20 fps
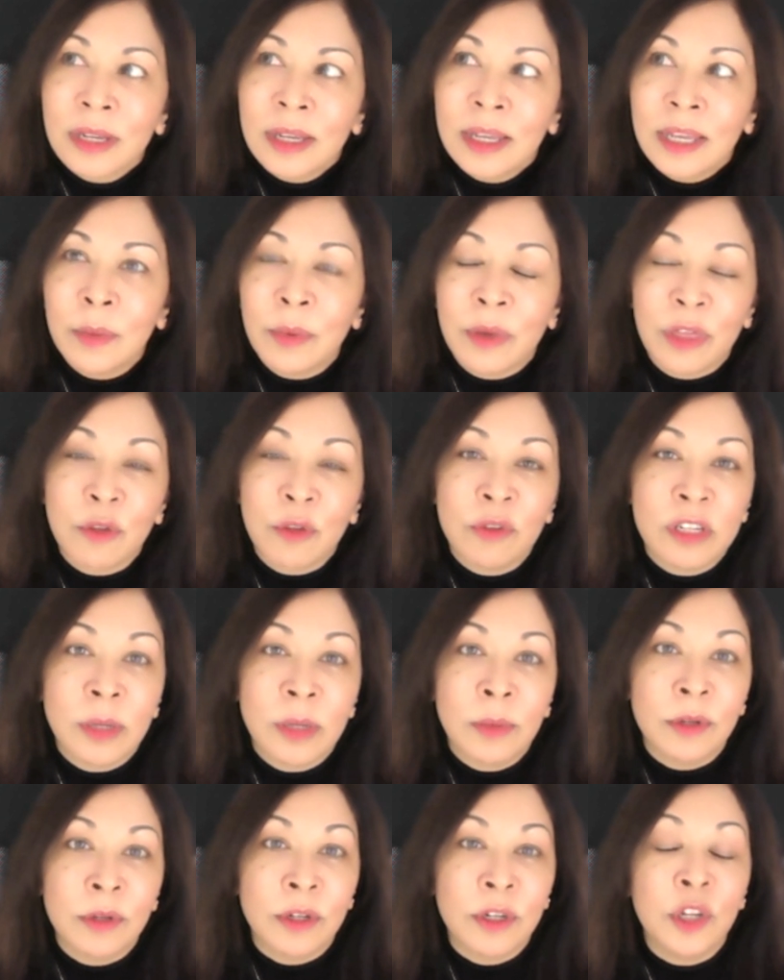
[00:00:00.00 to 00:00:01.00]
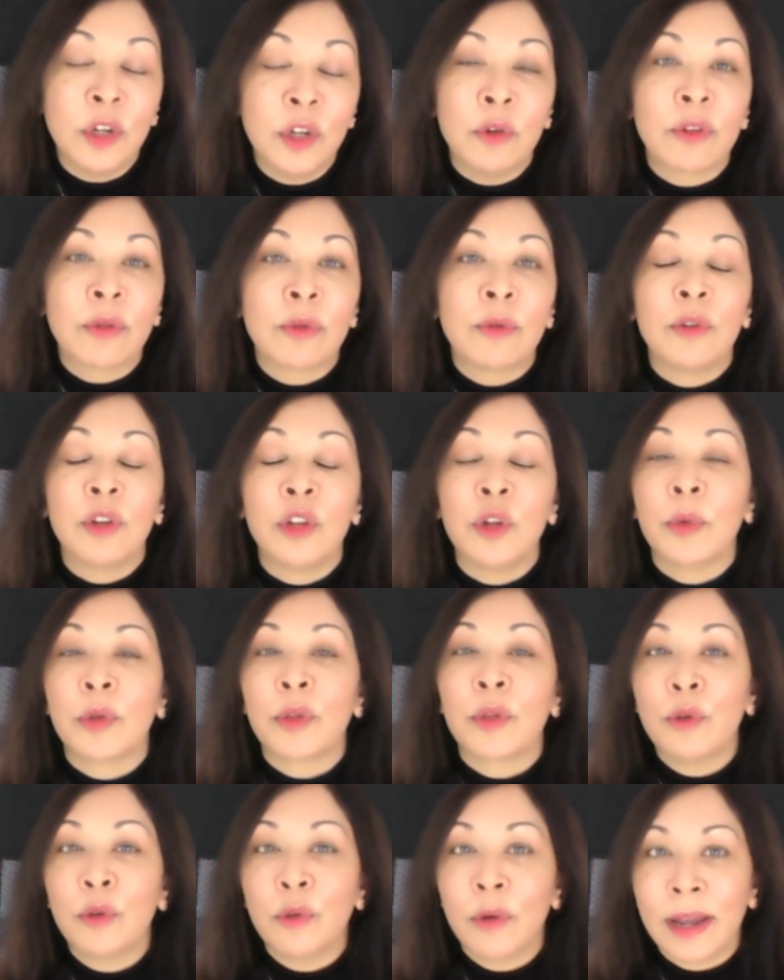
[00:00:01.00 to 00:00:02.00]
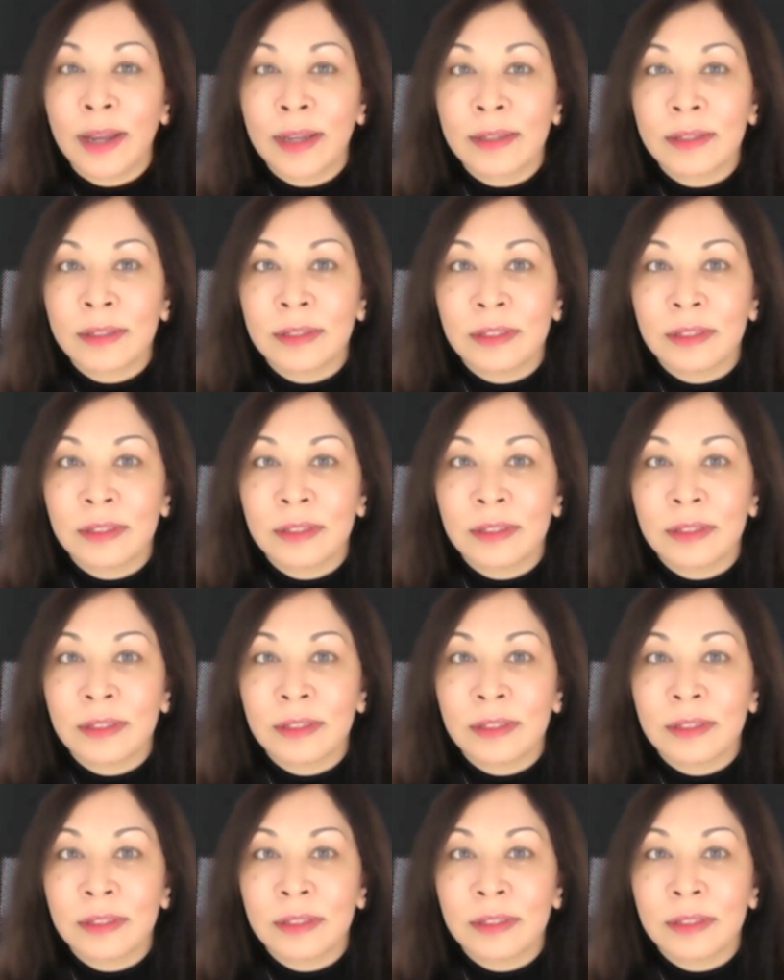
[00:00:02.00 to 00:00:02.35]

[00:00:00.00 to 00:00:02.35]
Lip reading: he went through a double pneumothorax.